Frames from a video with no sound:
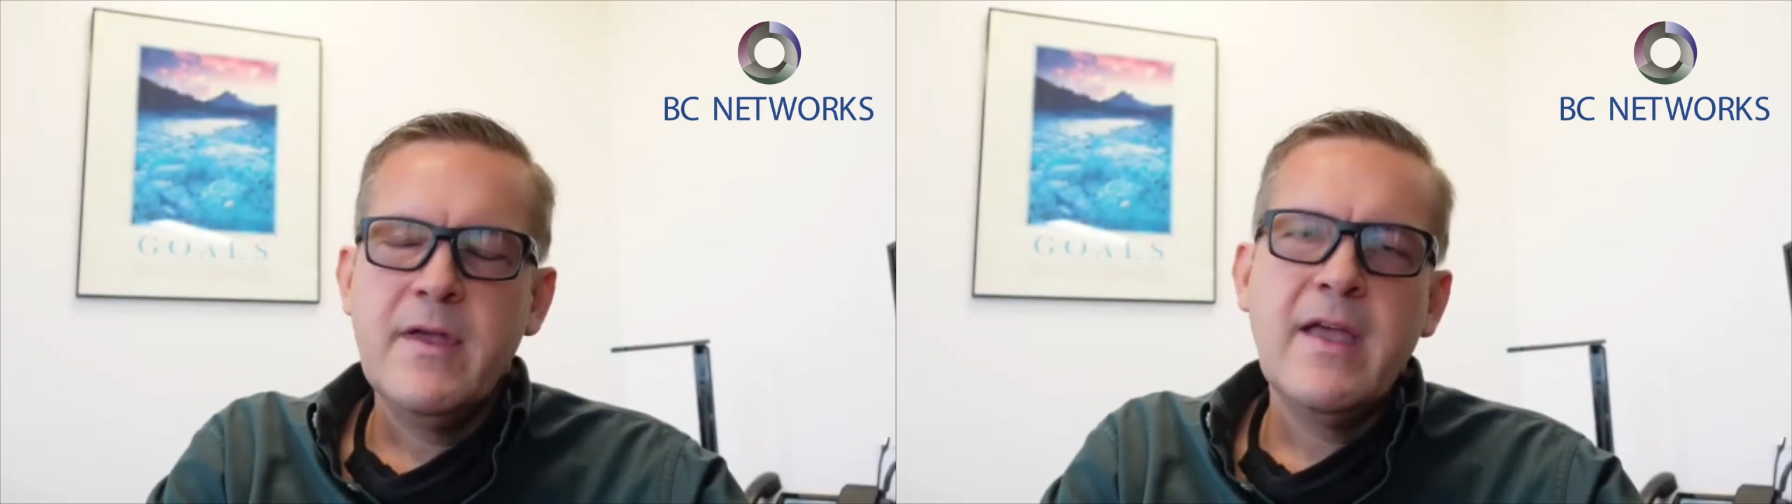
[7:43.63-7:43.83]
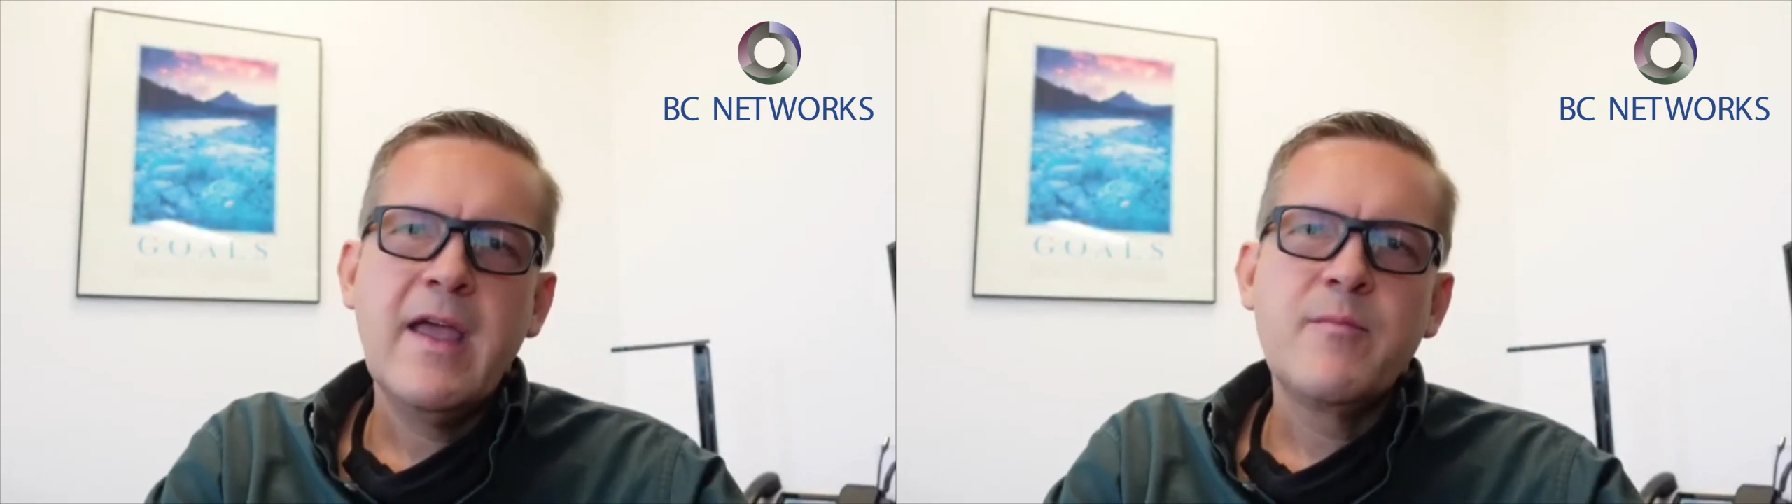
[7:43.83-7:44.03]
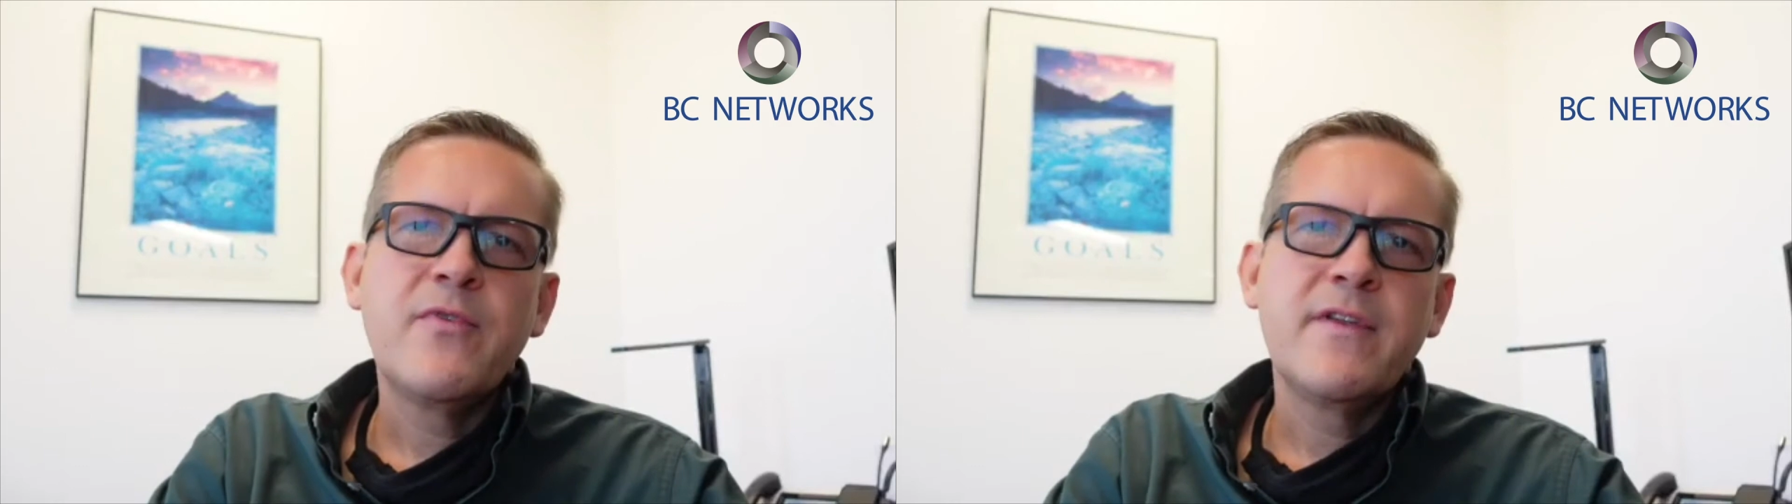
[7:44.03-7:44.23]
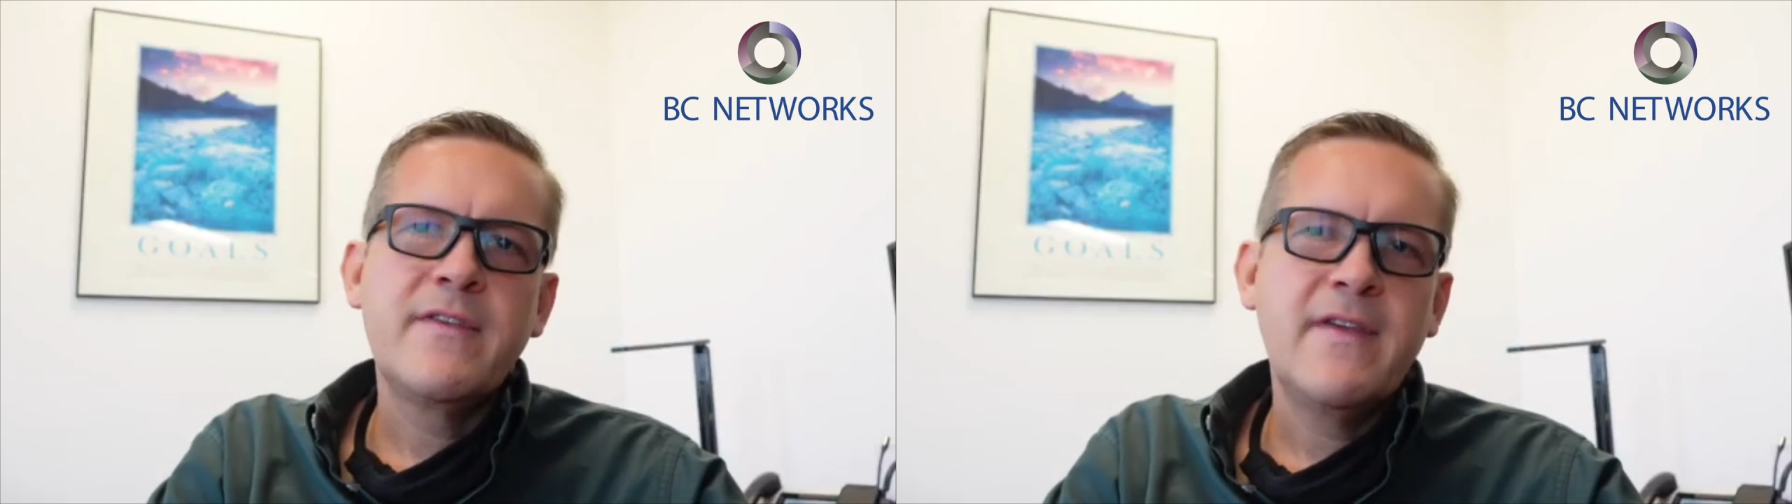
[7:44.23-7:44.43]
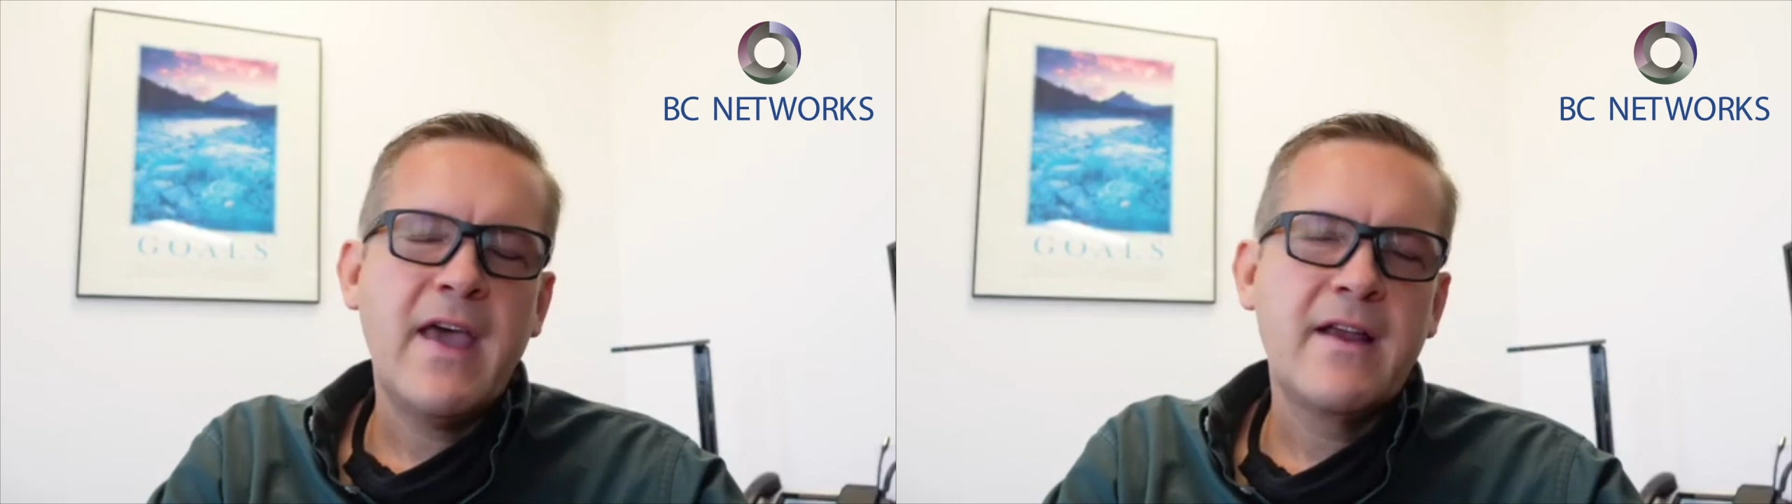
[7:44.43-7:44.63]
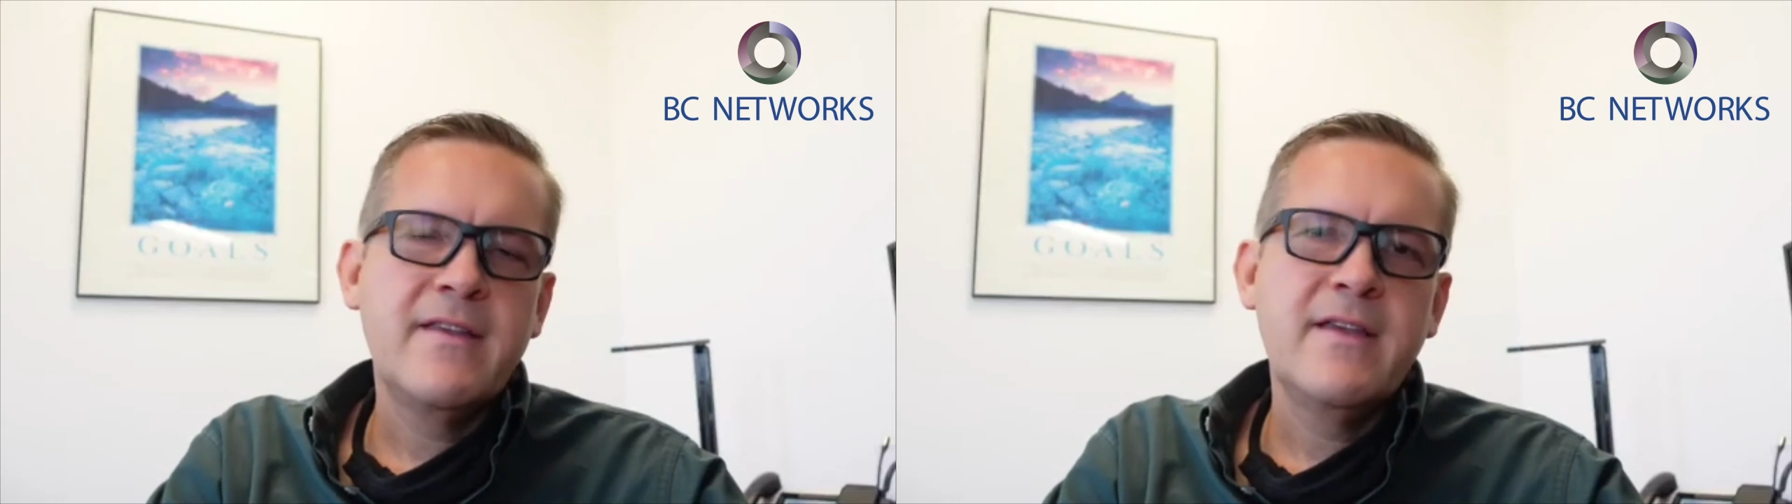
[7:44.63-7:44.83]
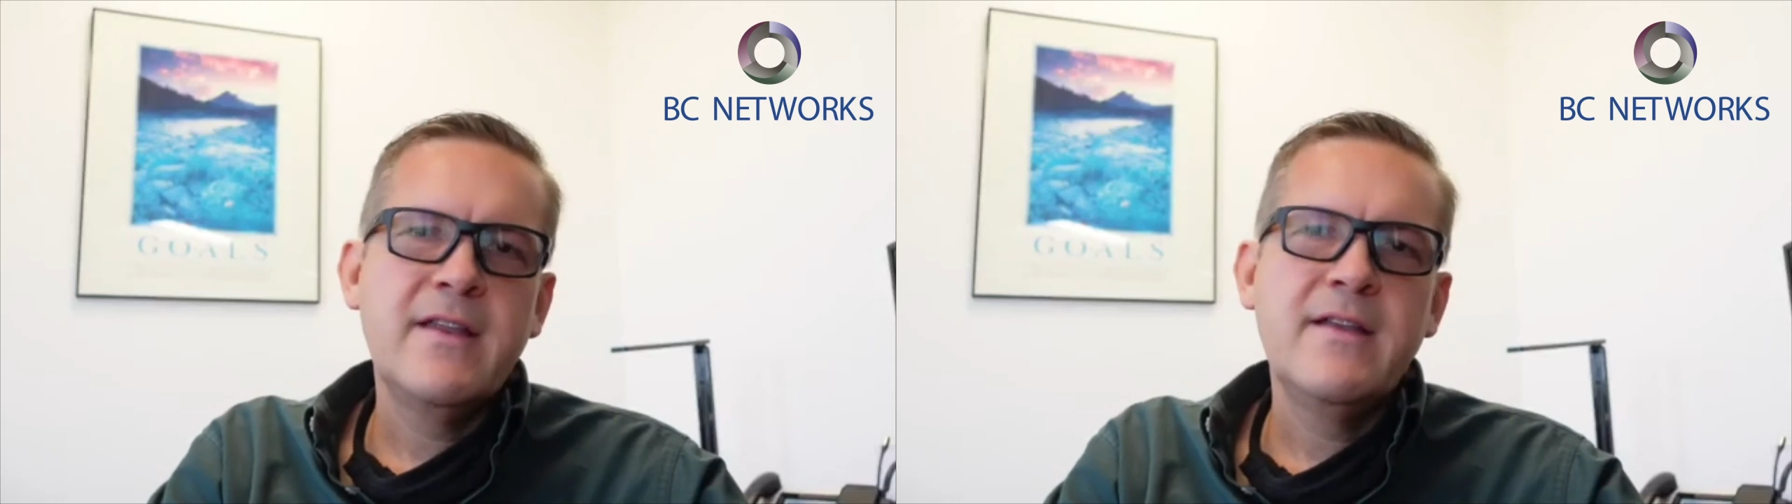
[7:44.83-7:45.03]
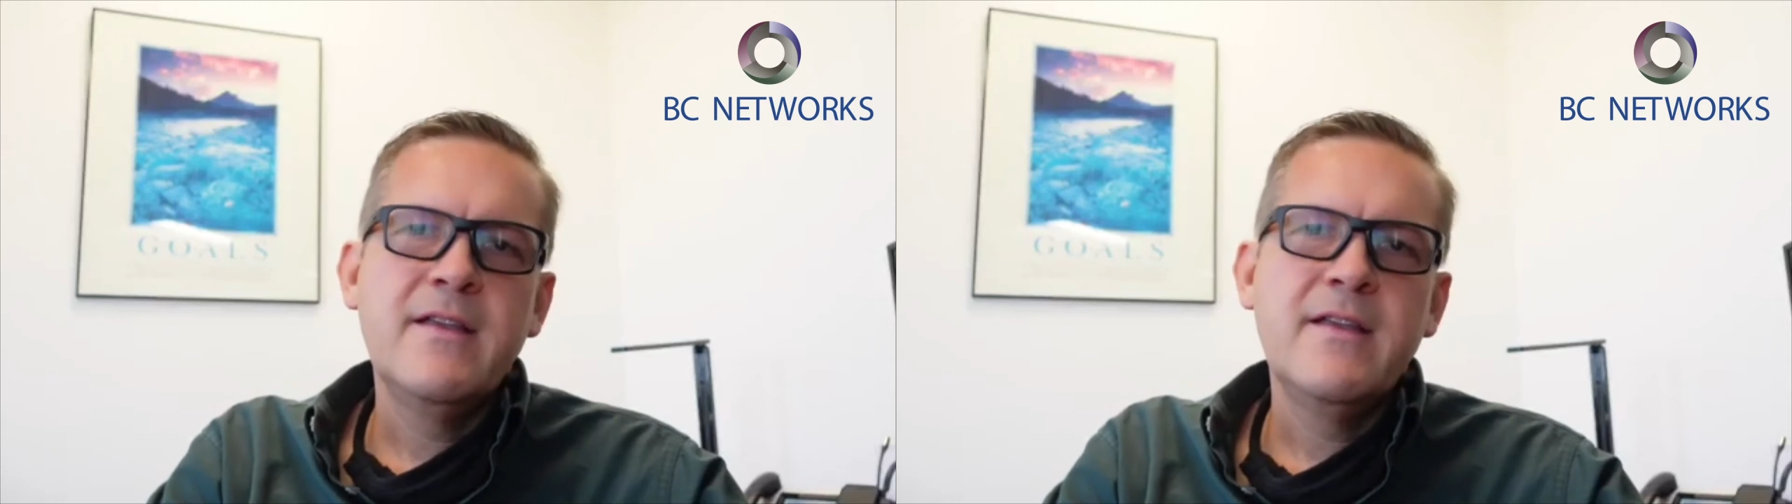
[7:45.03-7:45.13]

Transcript: and protected,